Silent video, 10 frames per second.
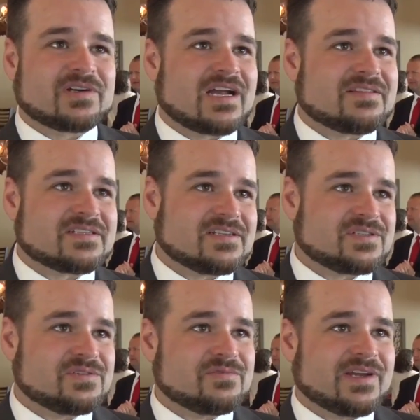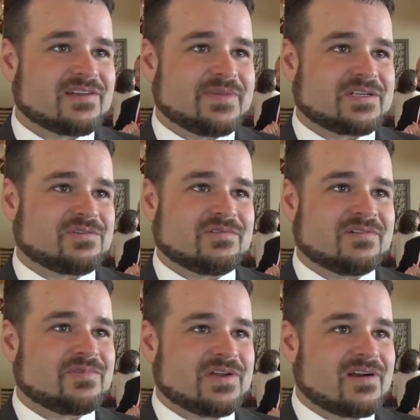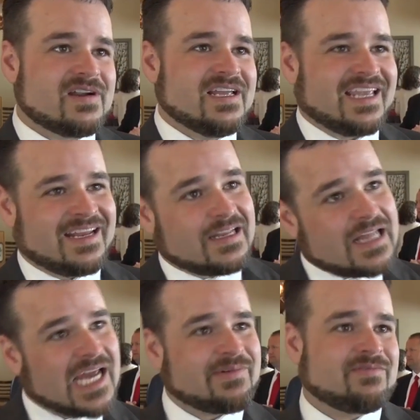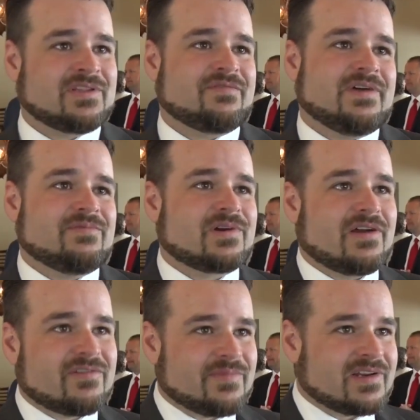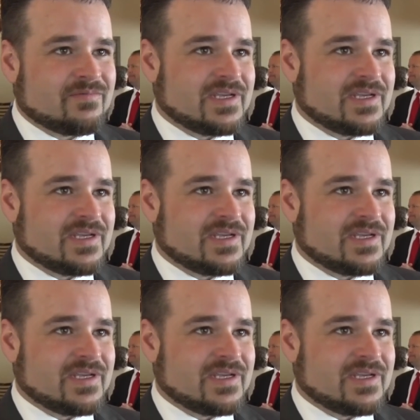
to work on this issue. We have to make sure that we are in alignment with the federal government